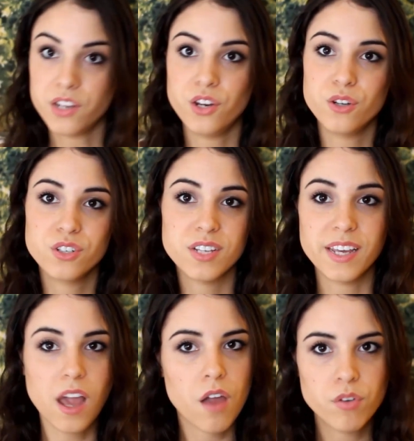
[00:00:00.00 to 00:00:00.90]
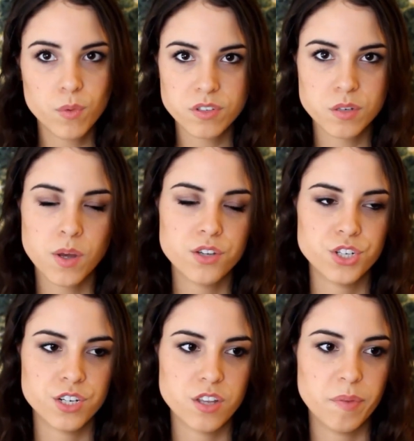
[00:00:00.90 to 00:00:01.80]
And, you know, just like every once in a
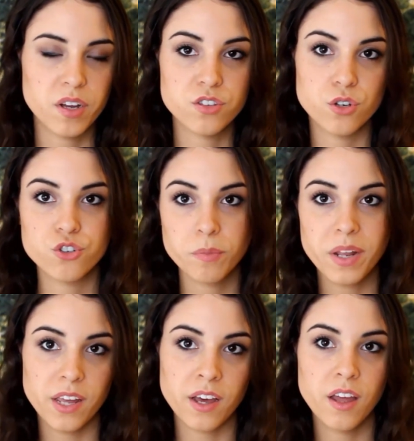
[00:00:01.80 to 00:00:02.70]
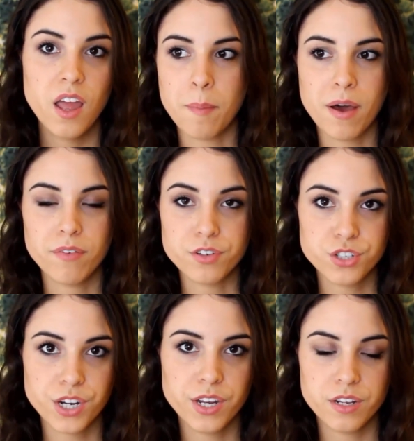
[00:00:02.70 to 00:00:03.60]
while share something on social media about
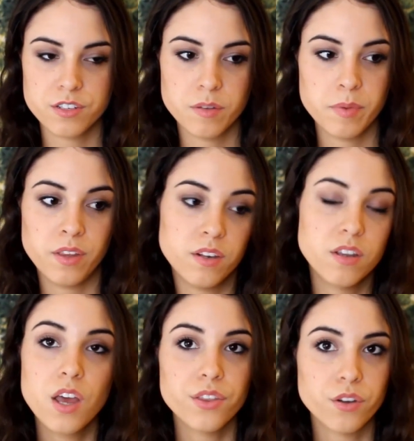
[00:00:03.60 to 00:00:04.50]
vegetarianism, and then